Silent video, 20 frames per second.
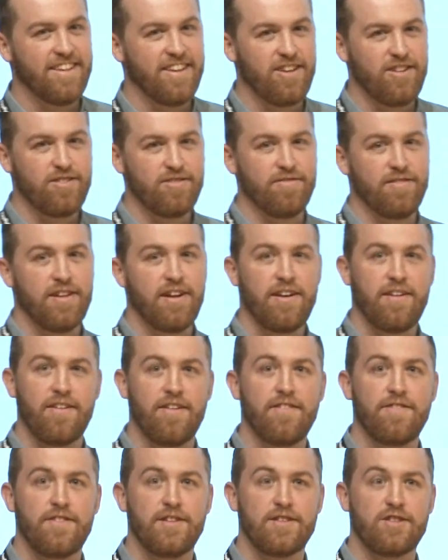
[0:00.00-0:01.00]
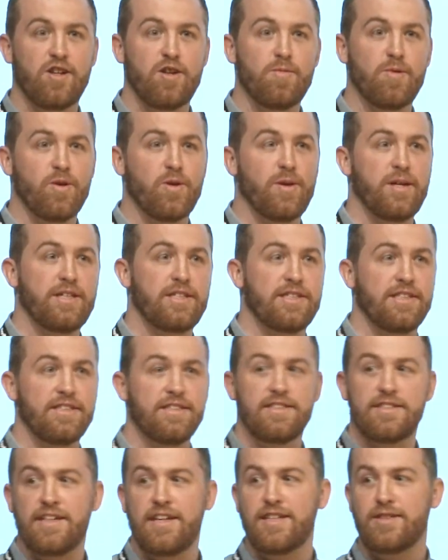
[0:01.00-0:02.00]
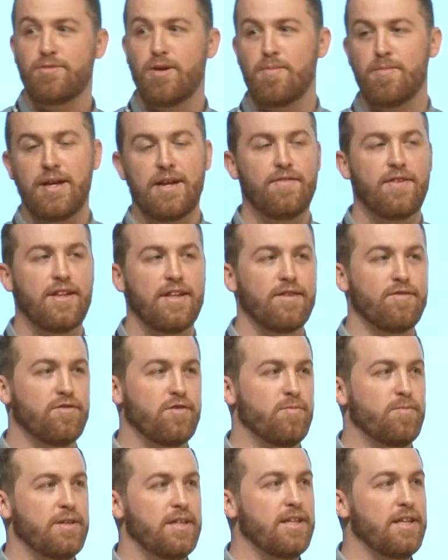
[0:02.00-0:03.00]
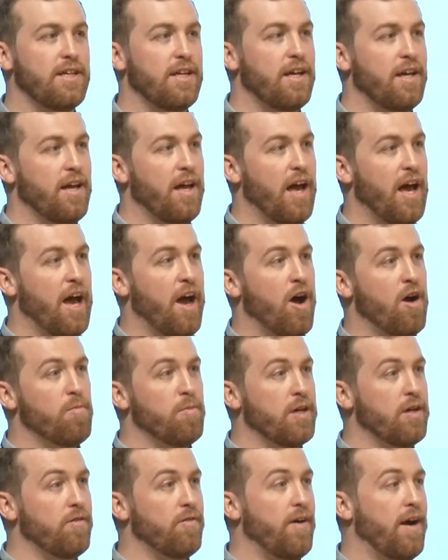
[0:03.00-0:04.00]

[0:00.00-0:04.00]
Cool. Oh, if there's no more questions, that's probably everything from me. I'll be